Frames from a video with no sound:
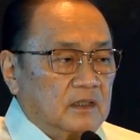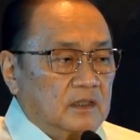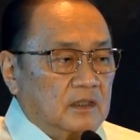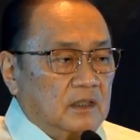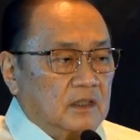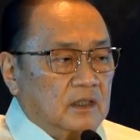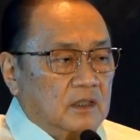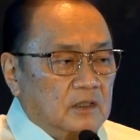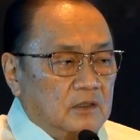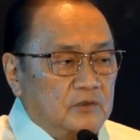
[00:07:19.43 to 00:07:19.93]

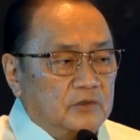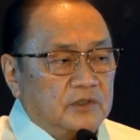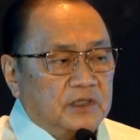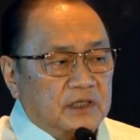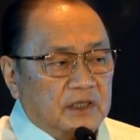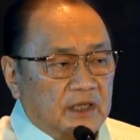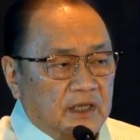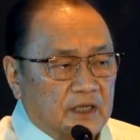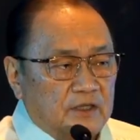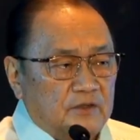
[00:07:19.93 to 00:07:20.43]
Looking
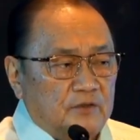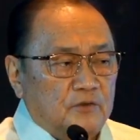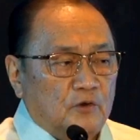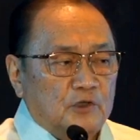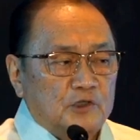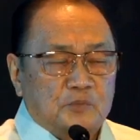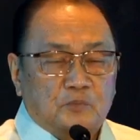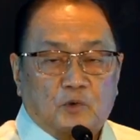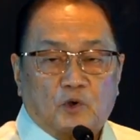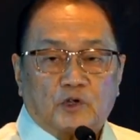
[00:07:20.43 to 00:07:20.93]
ahead, those
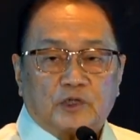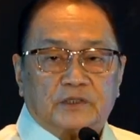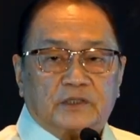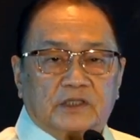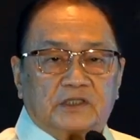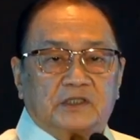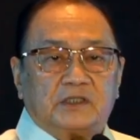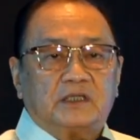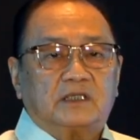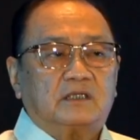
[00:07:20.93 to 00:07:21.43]
born this
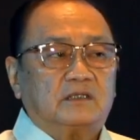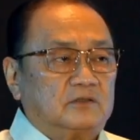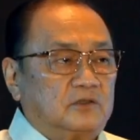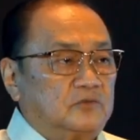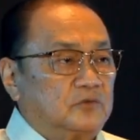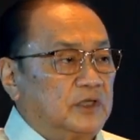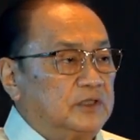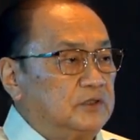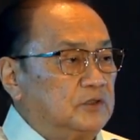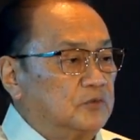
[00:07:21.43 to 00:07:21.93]
year,
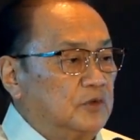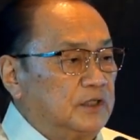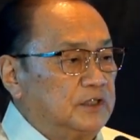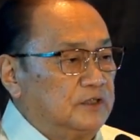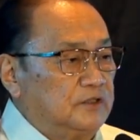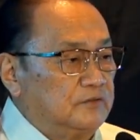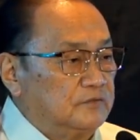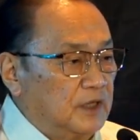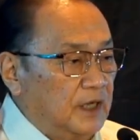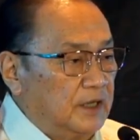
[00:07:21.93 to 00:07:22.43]

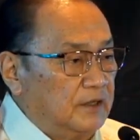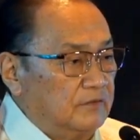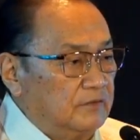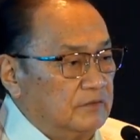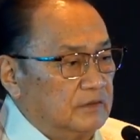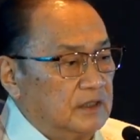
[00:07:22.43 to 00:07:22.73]
2025,